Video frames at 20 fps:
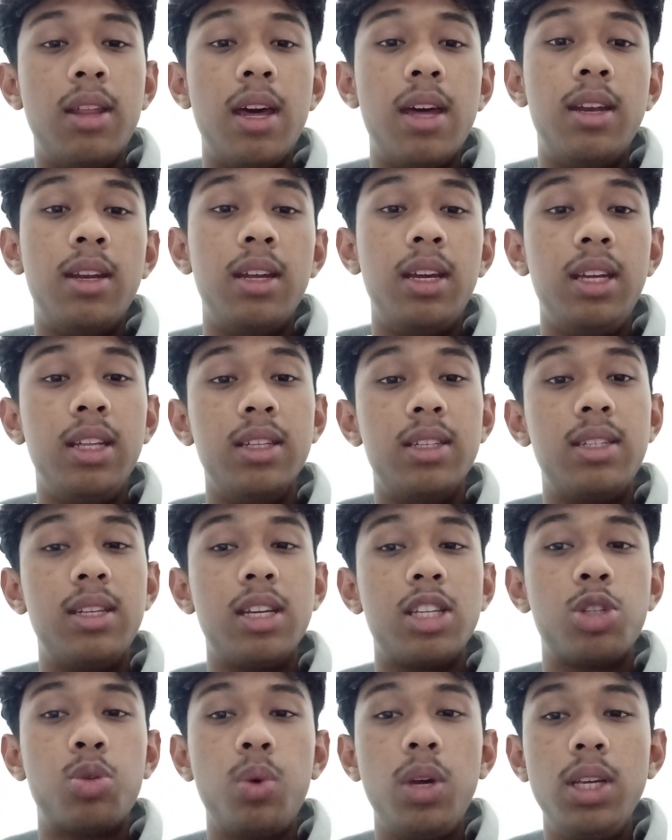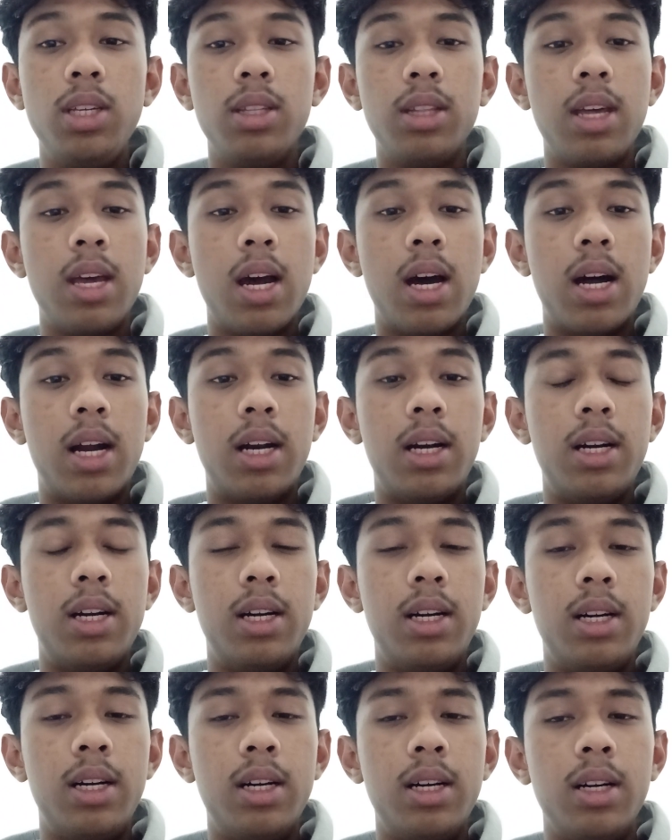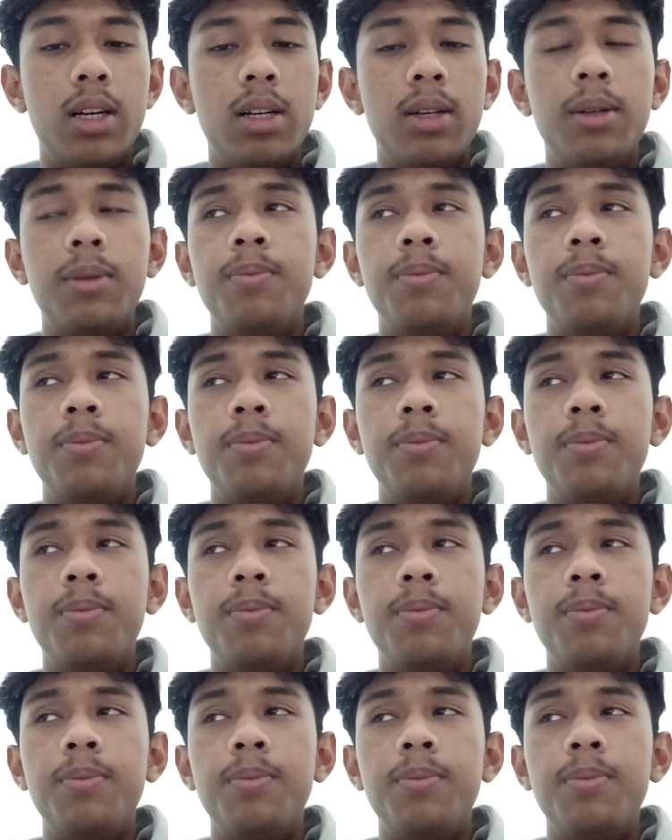then in 6 weeks they are